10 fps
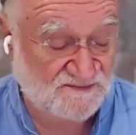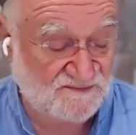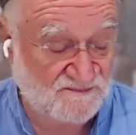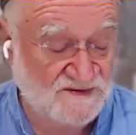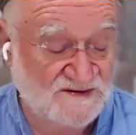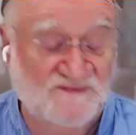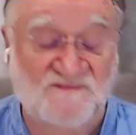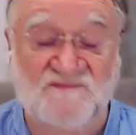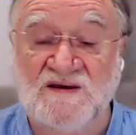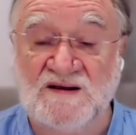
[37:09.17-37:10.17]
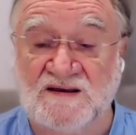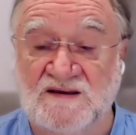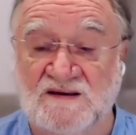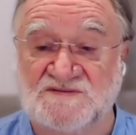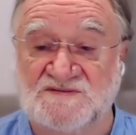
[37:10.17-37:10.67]
this
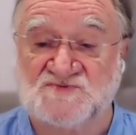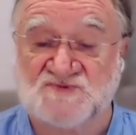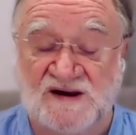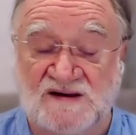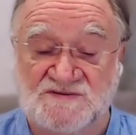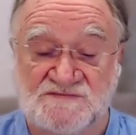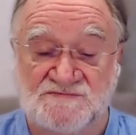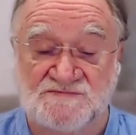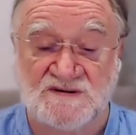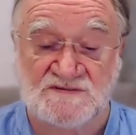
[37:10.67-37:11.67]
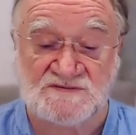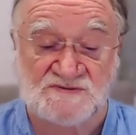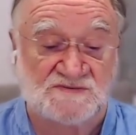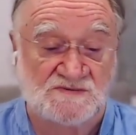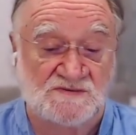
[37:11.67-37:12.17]
feeling has attracted
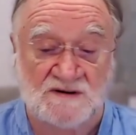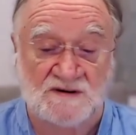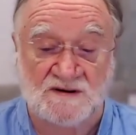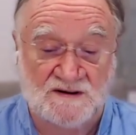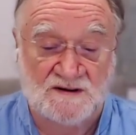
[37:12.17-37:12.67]
me to